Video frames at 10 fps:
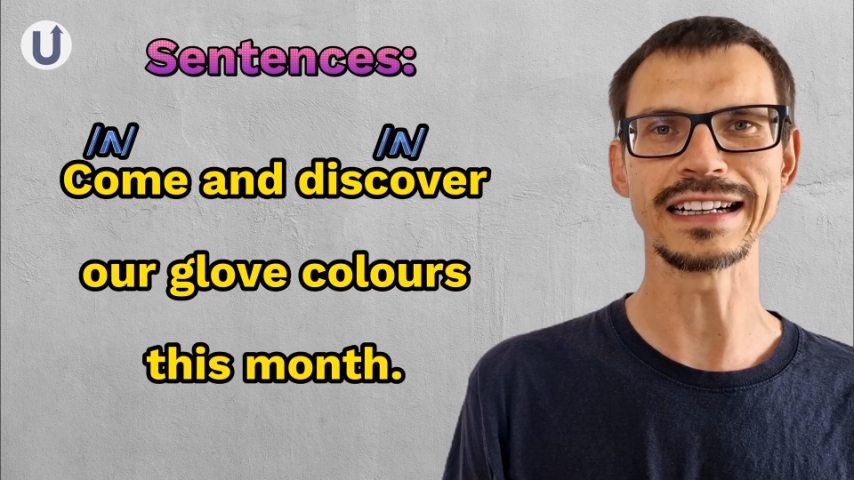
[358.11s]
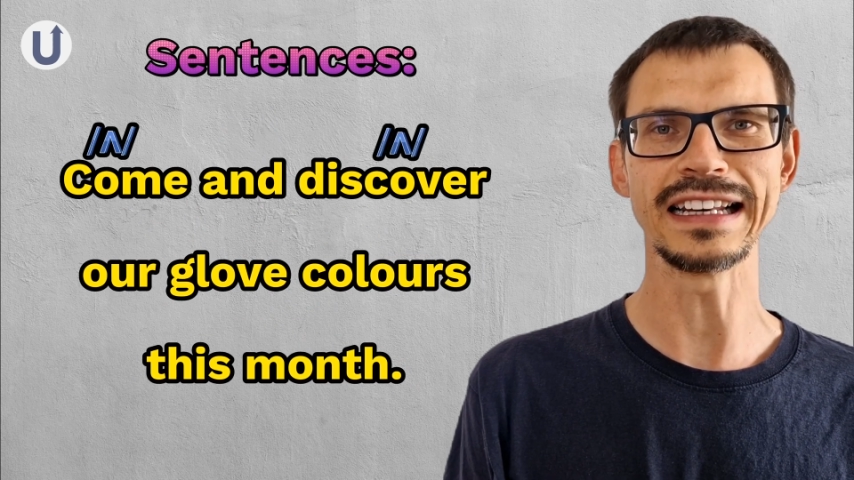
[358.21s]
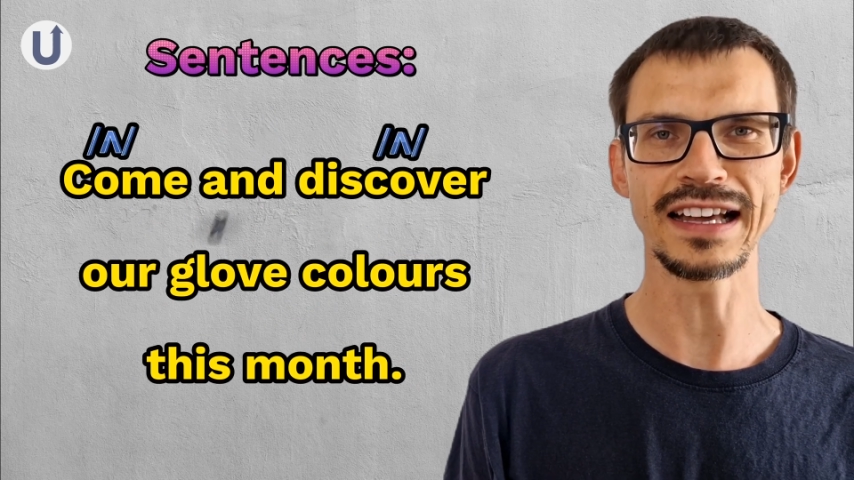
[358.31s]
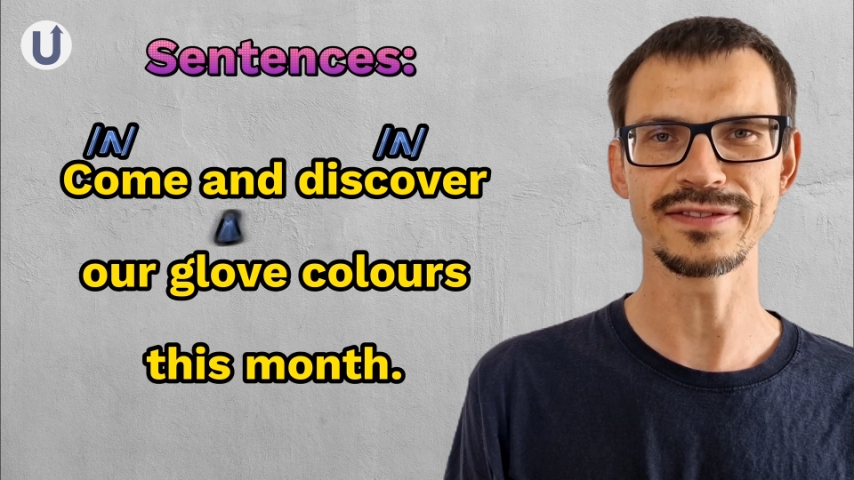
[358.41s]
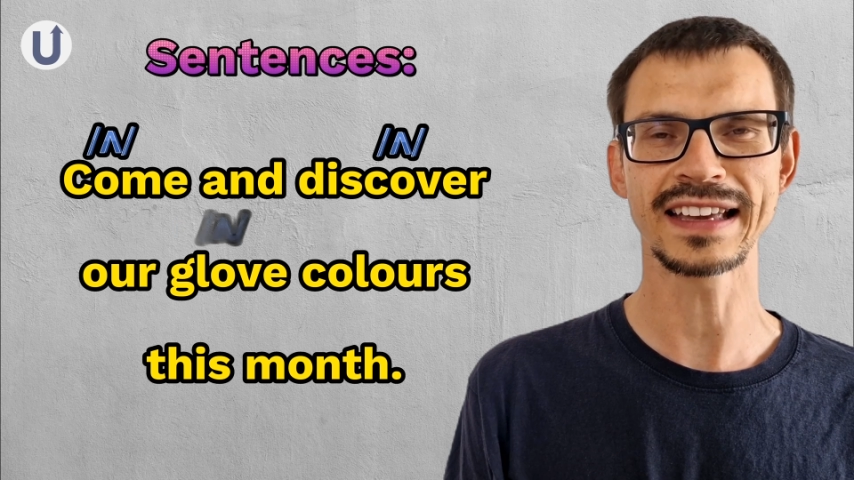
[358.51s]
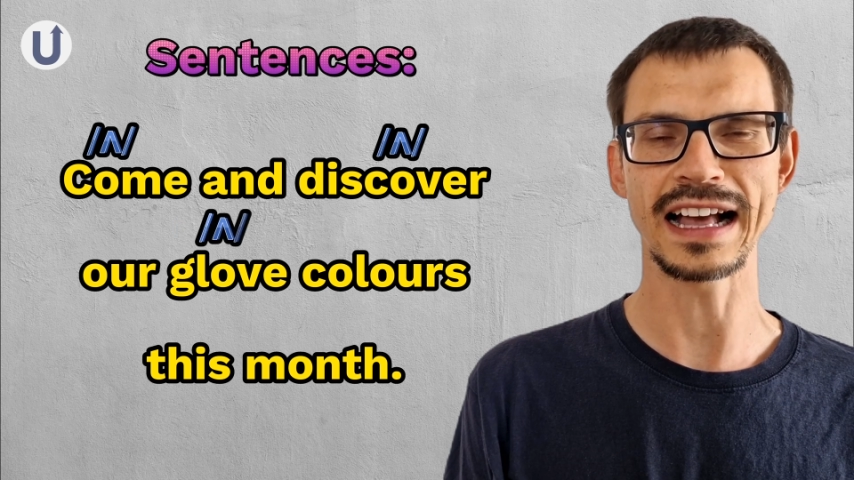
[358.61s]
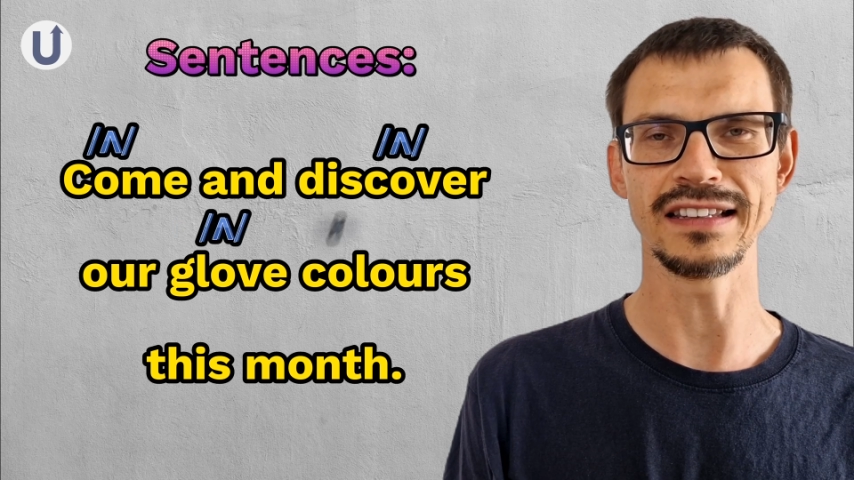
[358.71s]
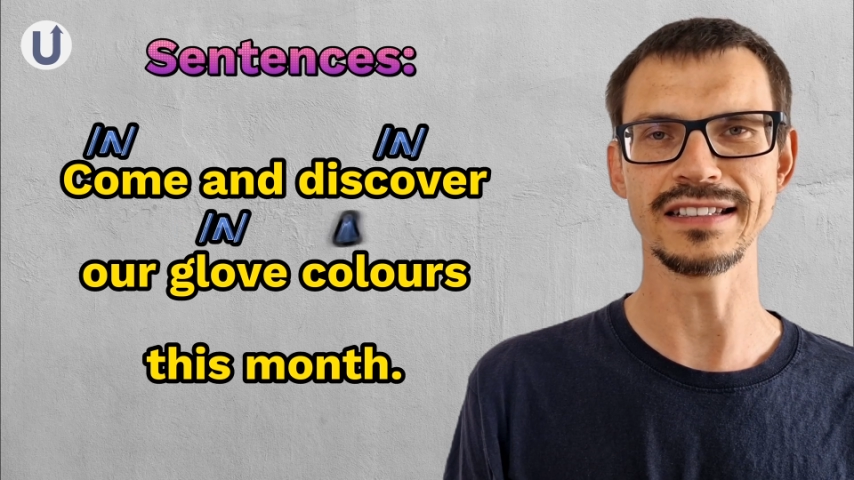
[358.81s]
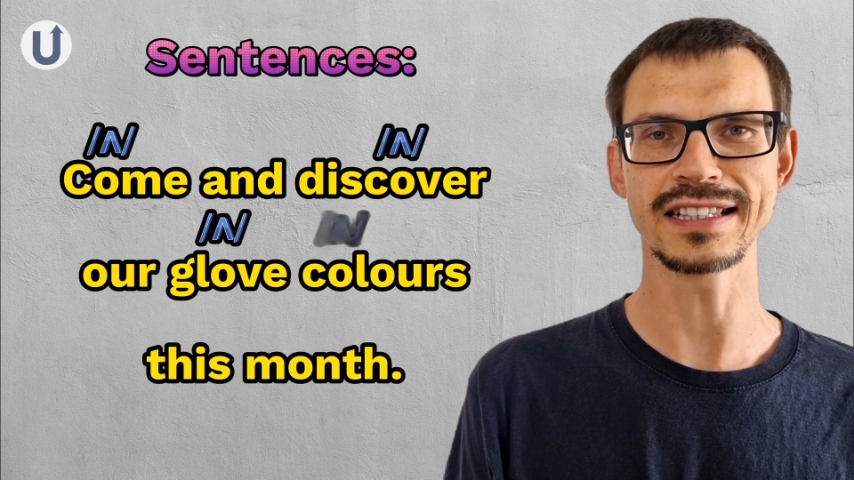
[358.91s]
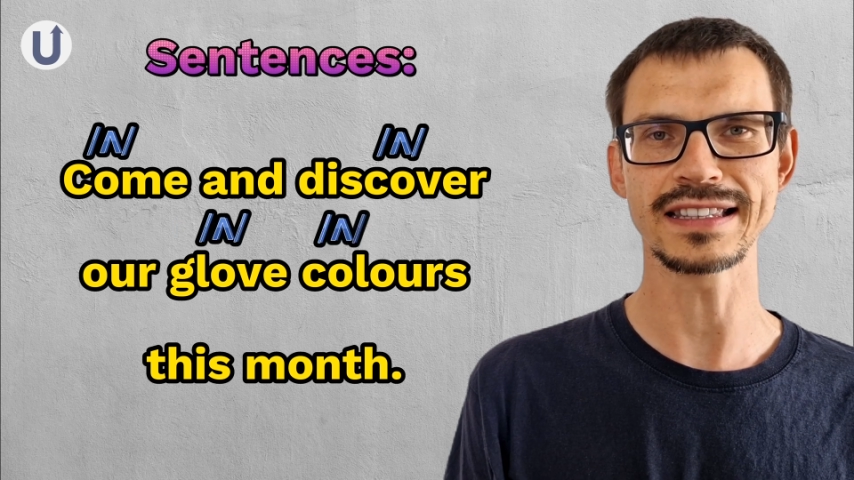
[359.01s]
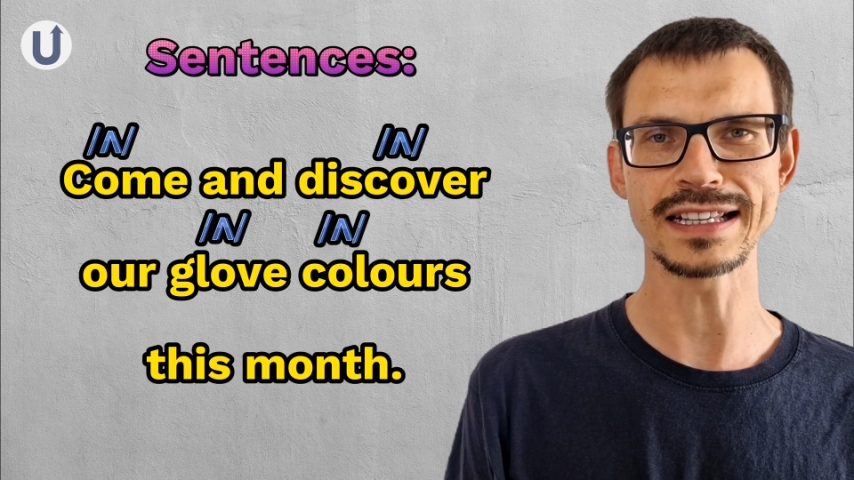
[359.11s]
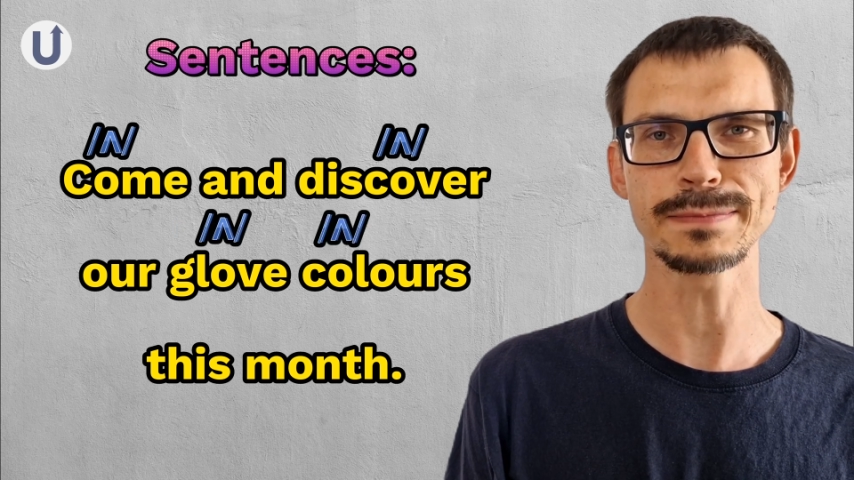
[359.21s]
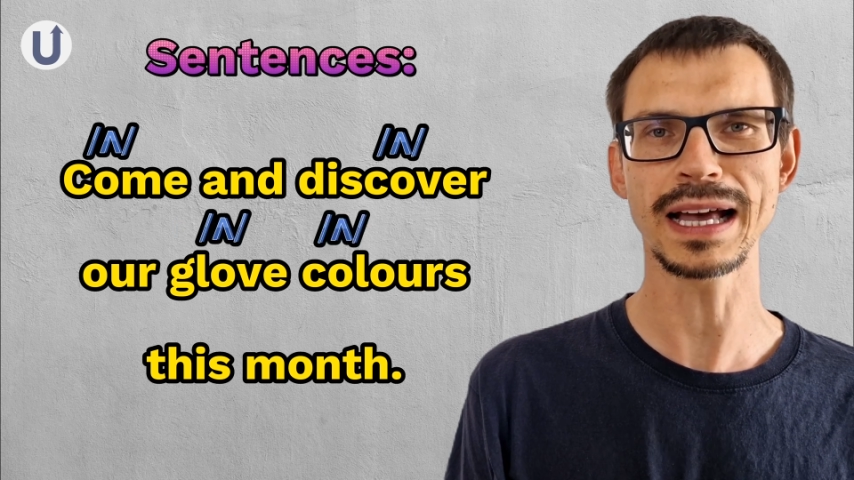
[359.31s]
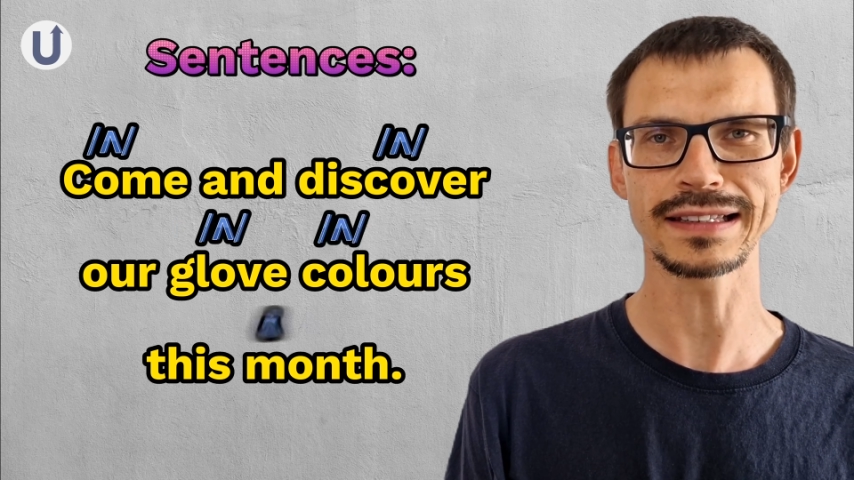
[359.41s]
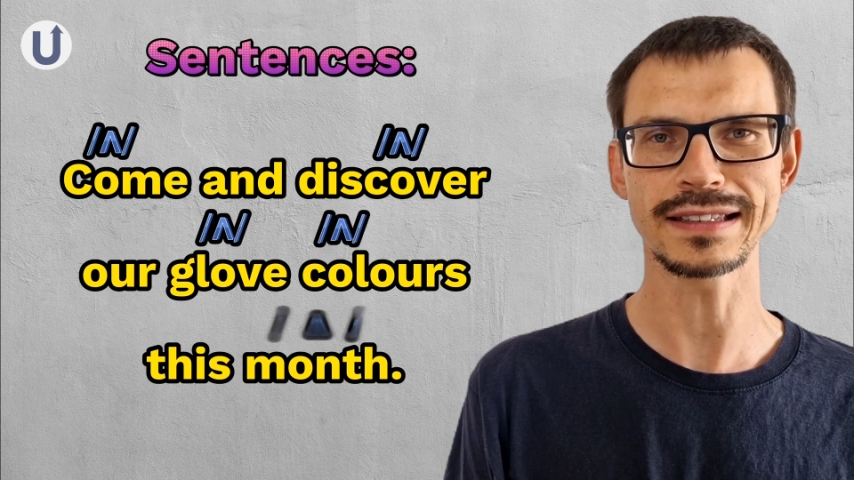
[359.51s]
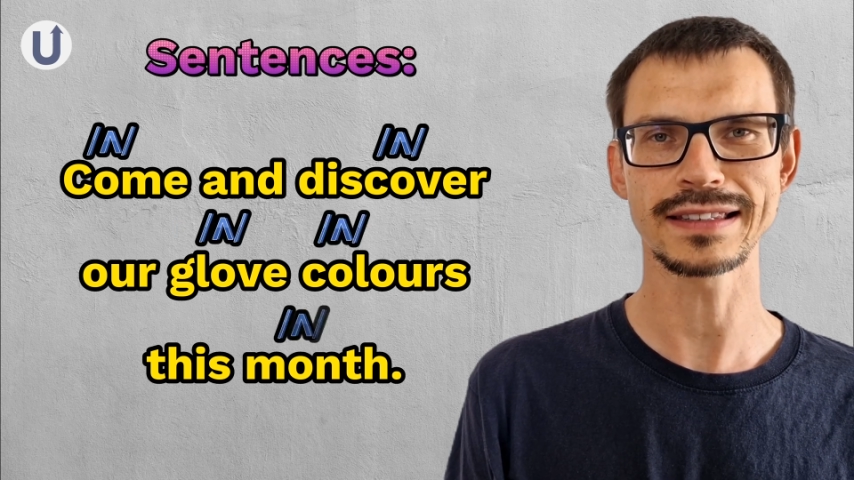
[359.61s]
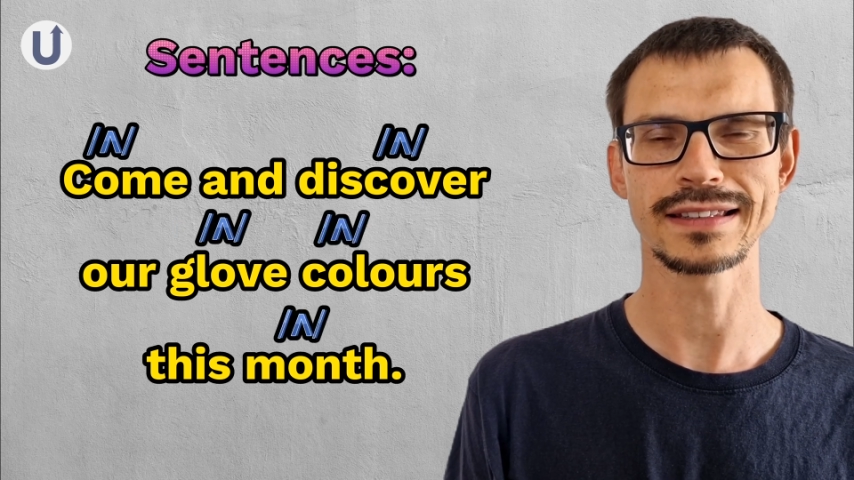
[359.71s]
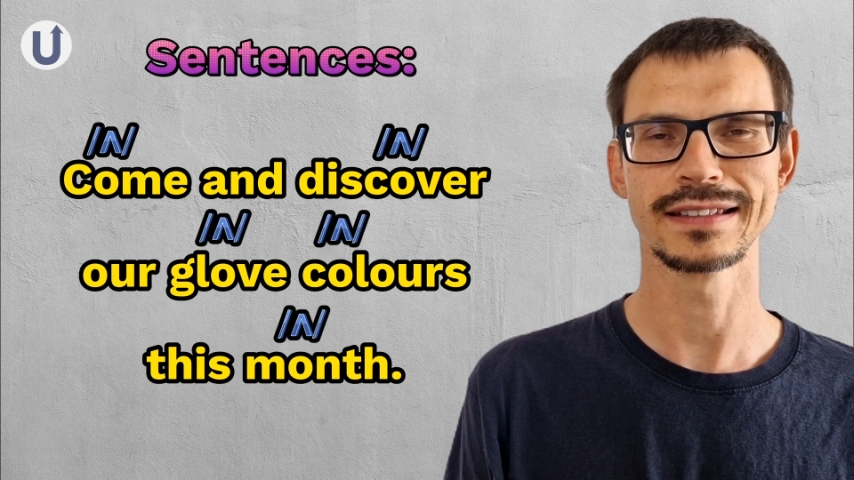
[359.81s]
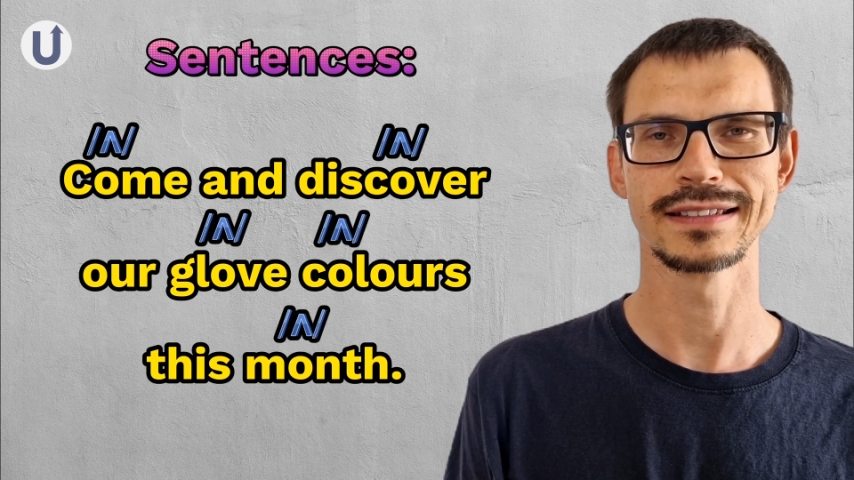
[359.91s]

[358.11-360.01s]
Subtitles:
glove colors this month.